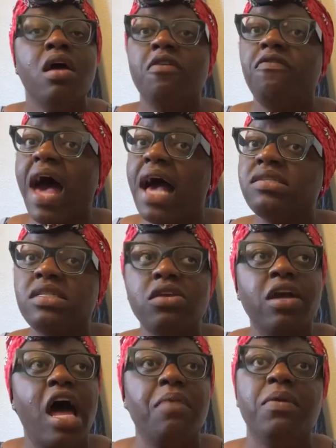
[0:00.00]
fasting,
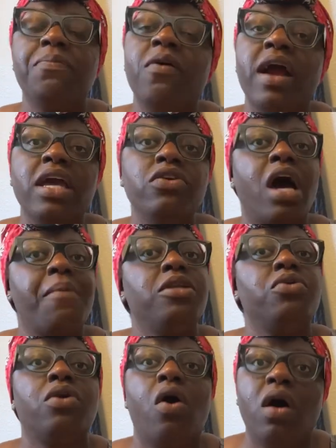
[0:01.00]
you got to be praying, you got to be
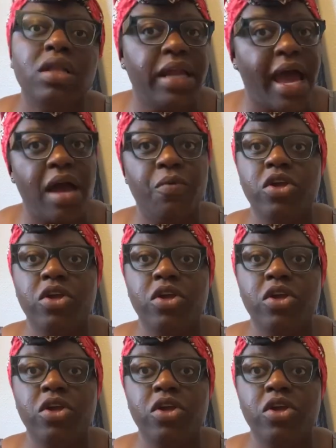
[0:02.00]
doing all of that.